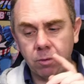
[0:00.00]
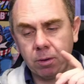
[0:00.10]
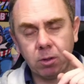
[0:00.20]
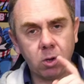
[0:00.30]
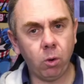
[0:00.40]

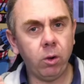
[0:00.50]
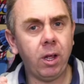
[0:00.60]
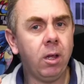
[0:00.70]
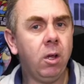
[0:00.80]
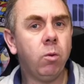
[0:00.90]
around the
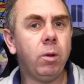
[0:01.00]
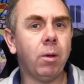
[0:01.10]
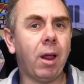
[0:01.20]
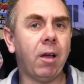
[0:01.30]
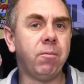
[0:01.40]
corner. We
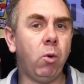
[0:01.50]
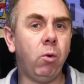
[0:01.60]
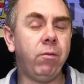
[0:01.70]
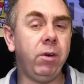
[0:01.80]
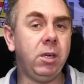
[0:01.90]
will have
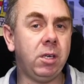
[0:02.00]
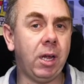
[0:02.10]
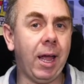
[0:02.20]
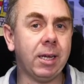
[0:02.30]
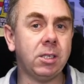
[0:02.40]
more
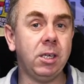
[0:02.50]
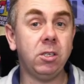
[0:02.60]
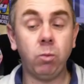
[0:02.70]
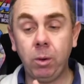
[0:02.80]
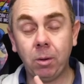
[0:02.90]

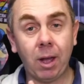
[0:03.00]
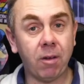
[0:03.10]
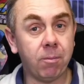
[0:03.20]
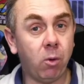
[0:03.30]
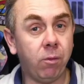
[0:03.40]
VTXs, we will
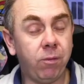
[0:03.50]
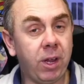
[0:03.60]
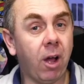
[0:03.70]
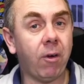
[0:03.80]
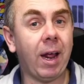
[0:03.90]
have more
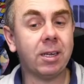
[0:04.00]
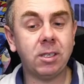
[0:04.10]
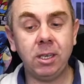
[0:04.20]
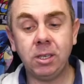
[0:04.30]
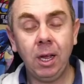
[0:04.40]

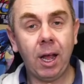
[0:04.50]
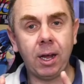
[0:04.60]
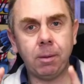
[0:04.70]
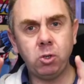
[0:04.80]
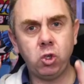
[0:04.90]
VRXs,
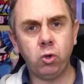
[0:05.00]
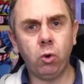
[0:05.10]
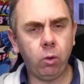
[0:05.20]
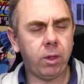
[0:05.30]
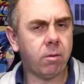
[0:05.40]
and I'm
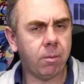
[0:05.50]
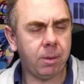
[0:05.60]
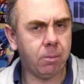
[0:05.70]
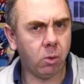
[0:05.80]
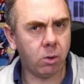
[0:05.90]
sure there will
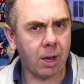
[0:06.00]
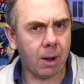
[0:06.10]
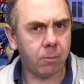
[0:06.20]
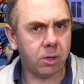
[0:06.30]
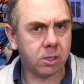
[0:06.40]
be more
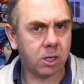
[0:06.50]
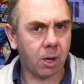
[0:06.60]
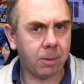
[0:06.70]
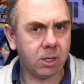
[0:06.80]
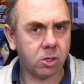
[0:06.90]
cameras
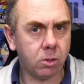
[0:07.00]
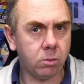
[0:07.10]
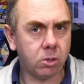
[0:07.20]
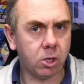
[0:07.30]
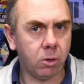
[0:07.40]
coming
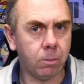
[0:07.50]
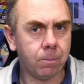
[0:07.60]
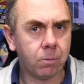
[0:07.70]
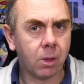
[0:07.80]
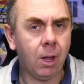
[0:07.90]
soon too.
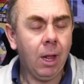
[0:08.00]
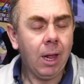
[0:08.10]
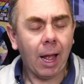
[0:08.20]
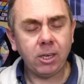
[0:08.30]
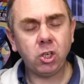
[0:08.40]

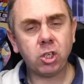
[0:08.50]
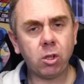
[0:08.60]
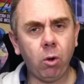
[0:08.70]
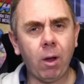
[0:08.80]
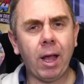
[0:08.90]
I just
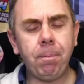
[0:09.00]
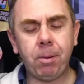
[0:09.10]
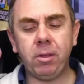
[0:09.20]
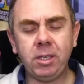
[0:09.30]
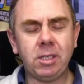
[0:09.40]
thought I'd
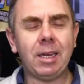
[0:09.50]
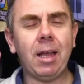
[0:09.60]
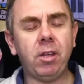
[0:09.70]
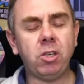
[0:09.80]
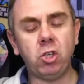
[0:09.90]
put this
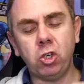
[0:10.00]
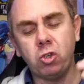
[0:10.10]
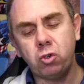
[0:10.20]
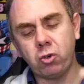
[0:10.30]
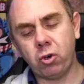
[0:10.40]
together to
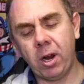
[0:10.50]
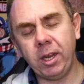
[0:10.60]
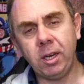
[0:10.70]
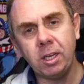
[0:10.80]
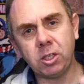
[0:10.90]
just try
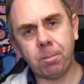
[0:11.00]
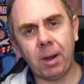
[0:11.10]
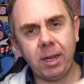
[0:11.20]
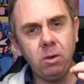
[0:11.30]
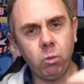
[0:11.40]
and
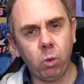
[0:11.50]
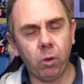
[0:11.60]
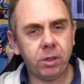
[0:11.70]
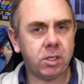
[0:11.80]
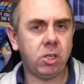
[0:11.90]
explain
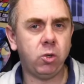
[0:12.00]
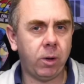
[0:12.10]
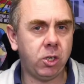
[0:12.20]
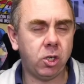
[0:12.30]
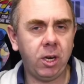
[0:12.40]
what the
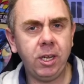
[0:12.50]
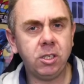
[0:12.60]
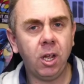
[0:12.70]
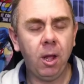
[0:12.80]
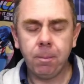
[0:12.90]
situation
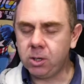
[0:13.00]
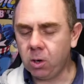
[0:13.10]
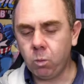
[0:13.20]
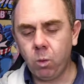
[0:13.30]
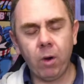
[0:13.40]
is, but
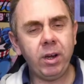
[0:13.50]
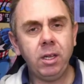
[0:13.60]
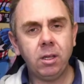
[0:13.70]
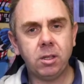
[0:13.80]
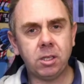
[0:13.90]
don't
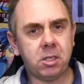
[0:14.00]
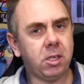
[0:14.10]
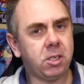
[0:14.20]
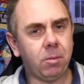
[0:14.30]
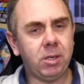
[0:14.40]
worry, the
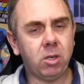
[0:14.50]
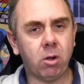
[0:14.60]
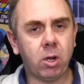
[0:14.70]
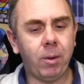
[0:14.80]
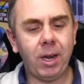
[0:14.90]
system is
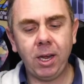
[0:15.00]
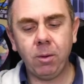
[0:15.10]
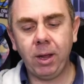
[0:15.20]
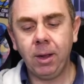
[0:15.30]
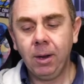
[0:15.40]
not going
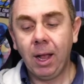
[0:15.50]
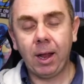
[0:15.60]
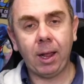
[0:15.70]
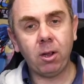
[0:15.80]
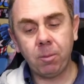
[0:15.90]
anywhere,
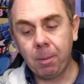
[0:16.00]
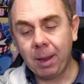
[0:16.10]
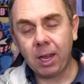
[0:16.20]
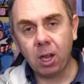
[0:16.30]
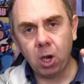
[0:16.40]
and I'm going to be
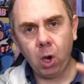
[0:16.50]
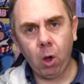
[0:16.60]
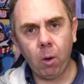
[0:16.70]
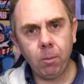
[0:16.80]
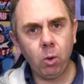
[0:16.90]
making a
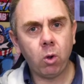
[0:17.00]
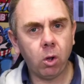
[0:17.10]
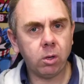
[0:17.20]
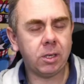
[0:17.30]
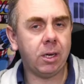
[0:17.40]
lot more
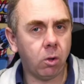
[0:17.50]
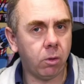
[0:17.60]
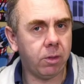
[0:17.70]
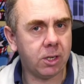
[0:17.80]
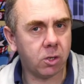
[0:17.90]
content
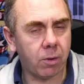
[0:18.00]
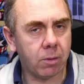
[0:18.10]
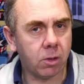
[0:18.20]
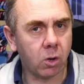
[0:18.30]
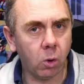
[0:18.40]
on this
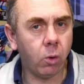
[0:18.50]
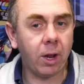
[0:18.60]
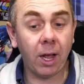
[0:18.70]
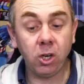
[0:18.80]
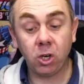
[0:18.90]
around the
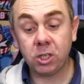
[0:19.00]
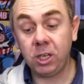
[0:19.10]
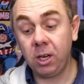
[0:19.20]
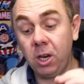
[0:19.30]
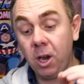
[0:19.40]
corner, and you're going to
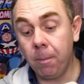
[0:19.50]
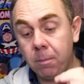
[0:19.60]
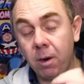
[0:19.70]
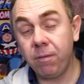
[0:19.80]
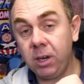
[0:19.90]
see a
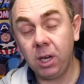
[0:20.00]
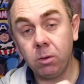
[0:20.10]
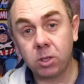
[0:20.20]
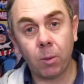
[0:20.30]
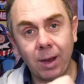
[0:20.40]
number of
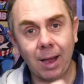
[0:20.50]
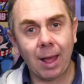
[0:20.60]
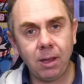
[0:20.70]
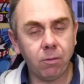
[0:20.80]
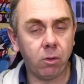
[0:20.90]
videos going
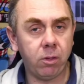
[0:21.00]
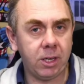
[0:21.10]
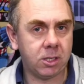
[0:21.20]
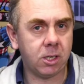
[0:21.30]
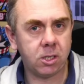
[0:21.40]
live on
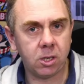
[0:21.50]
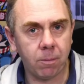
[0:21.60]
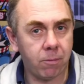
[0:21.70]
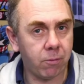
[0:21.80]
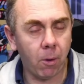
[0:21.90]
this
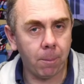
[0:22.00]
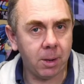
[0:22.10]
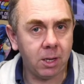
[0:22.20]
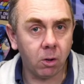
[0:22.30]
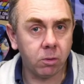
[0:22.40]
system from
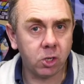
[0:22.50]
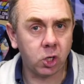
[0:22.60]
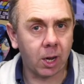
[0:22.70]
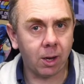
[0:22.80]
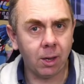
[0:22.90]
me on the
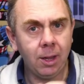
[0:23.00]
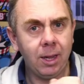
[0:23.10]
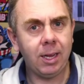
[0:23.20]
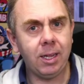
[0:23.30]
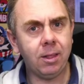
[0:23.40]
channel
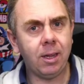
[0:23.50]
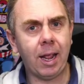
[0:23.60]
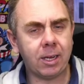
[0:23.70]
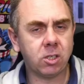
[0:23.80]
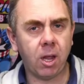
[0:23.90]
in the
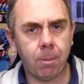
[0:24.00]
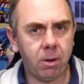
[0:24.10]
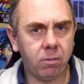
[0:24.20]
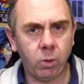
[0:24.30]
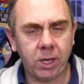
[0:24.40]
next
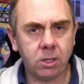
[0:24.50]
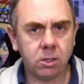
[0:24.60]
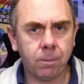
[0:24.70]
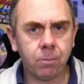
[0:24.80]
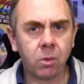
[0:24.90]
couple of weeks.